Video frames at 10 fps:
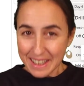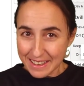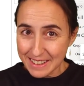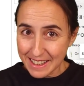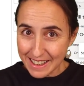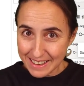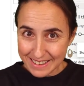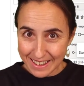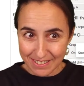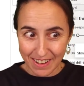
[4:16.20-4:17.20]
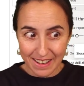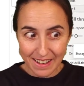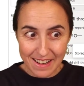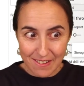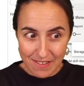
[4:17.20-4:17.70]
Isn't it easy, right?
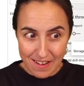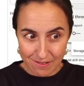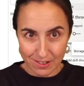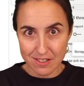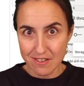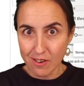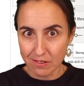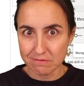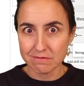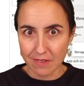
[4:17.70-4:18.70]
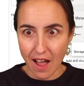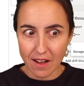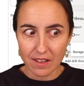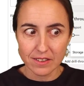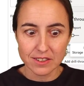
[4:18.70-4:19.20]
Now, now you know
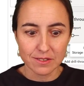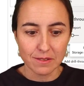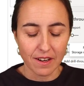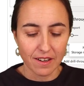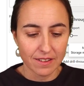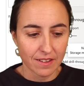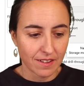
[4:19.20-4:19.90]
how to do it.